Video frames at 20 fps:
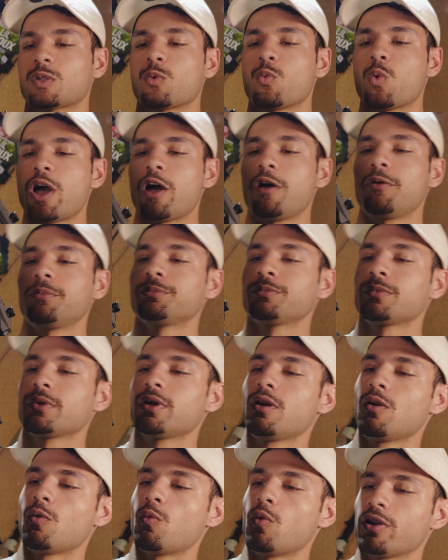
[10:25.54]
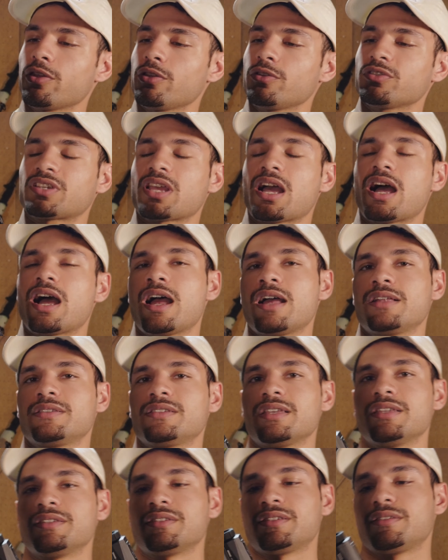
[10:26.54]
Well, one of those cons
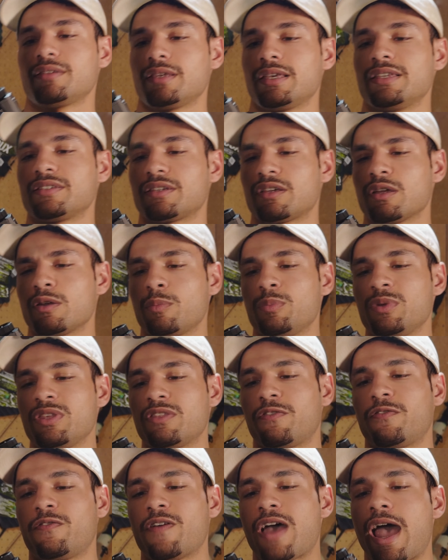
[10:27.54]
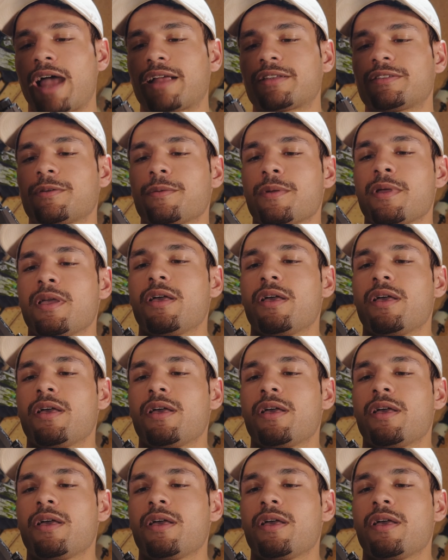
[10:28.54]
is going to be the fact